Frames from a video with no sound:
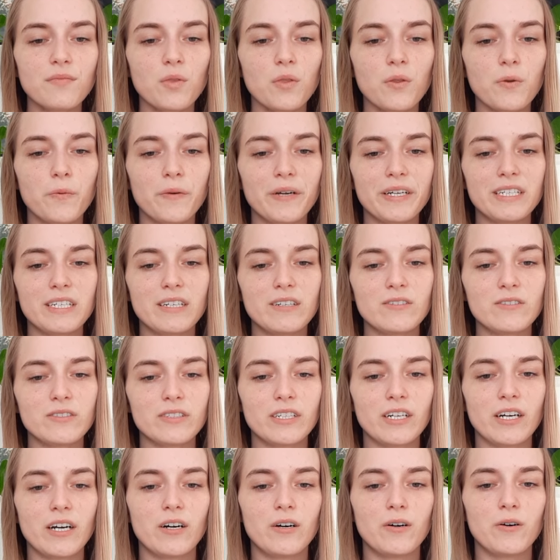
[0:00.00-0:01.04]
We don't
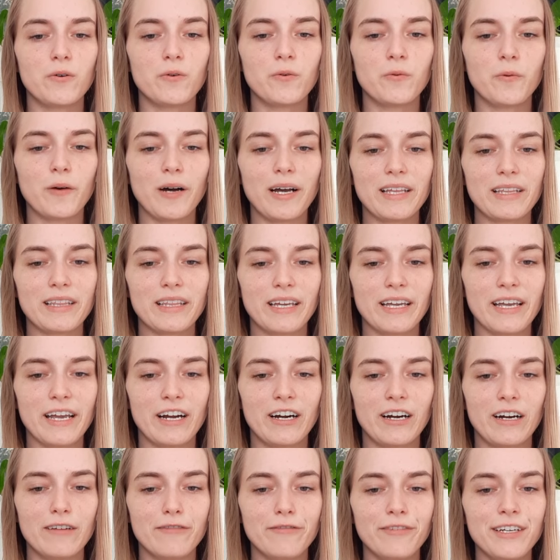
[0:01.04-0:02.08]
know what the
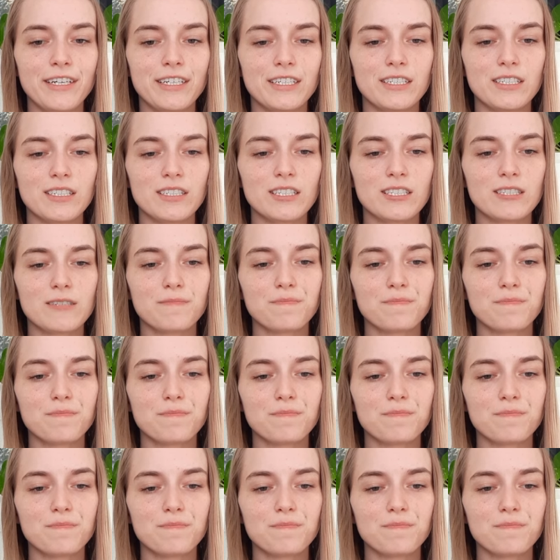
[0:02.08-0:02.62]
carrot feels.